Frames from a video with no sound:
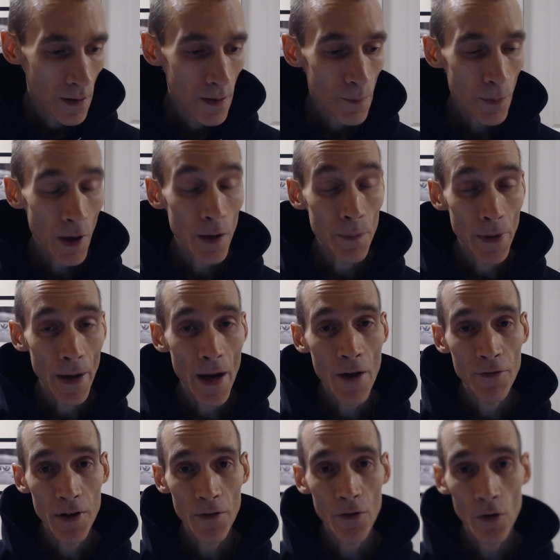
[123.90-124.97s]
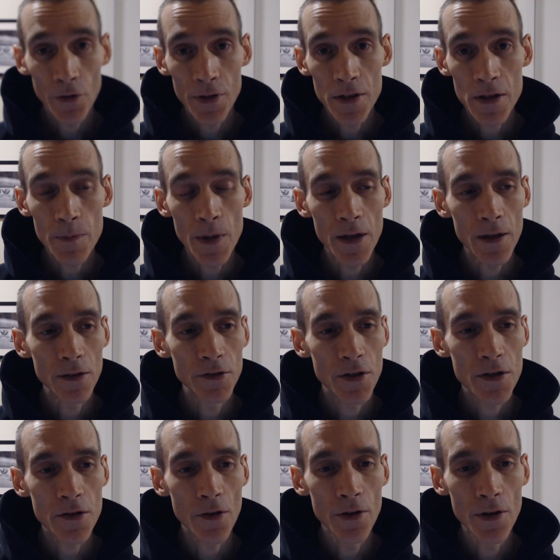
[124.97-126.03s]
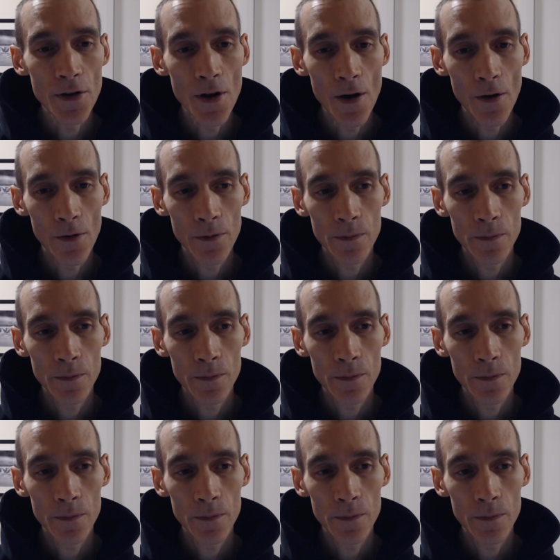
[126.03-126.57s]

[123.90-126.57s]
Pardon me, I have difficulty speaking, just so you know.